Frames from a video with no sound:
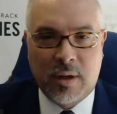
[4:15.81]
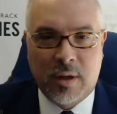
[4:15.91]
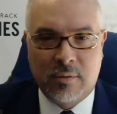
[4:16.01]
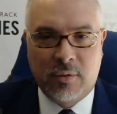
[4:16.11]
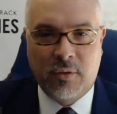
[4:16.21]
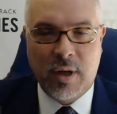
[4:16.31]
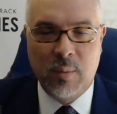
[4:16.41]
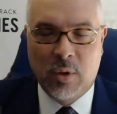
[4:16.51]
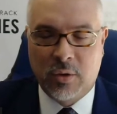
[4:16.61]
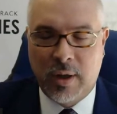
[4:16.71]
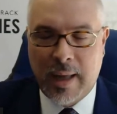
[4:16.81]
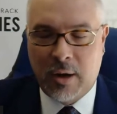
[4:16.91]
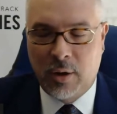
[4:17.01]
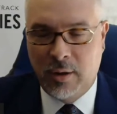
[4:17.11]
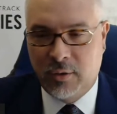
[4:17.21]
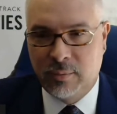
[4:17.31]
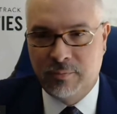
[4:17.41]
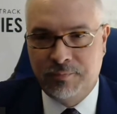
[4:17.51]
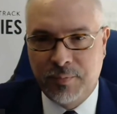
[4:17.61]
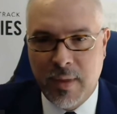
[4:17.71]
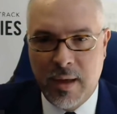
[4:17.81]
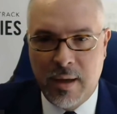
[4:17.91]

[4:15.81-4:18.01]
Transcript: of city multilateralism,